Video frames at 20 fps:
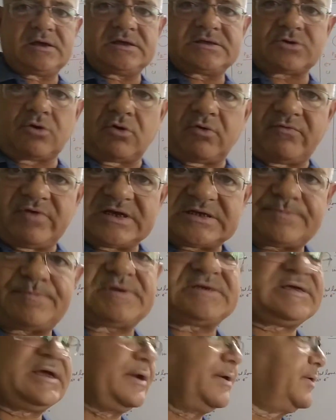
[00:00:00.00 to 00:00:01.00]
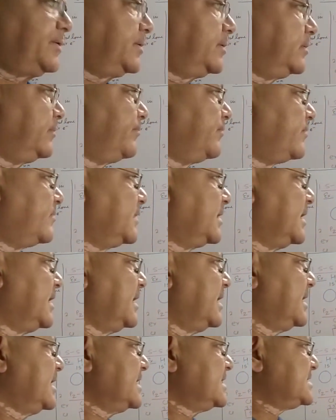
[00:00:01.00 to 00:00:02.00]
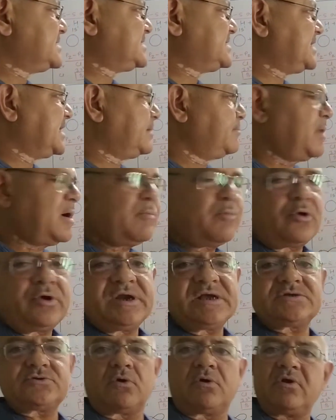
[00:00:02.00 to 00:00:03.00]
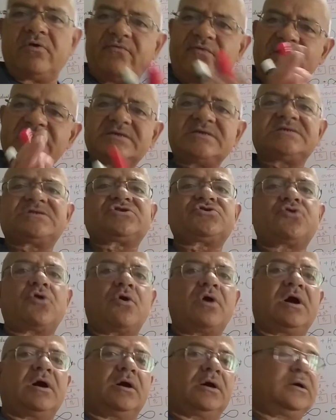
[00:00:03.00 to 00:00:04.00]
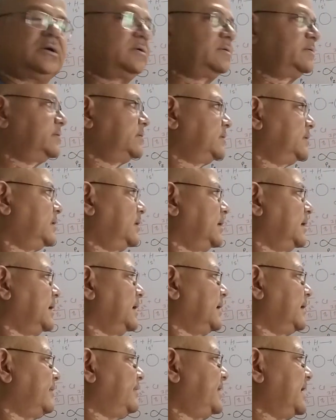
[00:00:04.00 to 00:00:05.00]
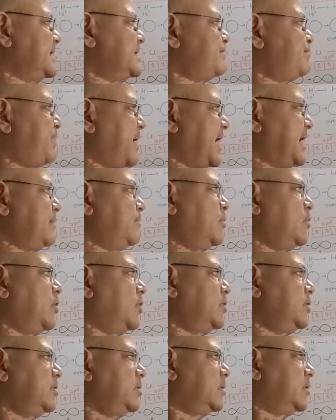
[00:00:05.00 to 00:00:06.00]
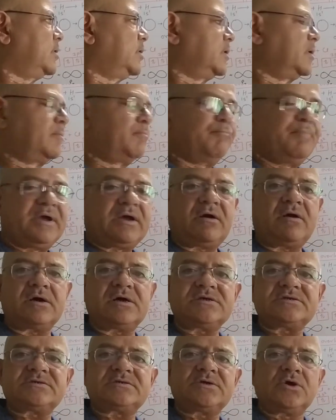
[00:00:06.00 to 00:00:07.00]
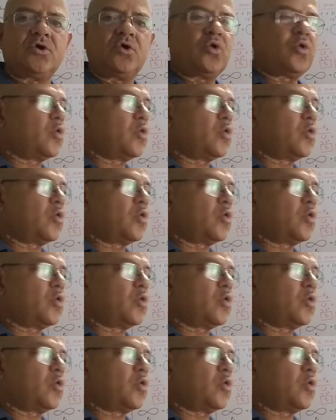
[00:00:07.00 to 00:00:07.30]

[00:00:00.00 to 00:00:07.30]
is always present. Sigma bond is always stronger than pi bond because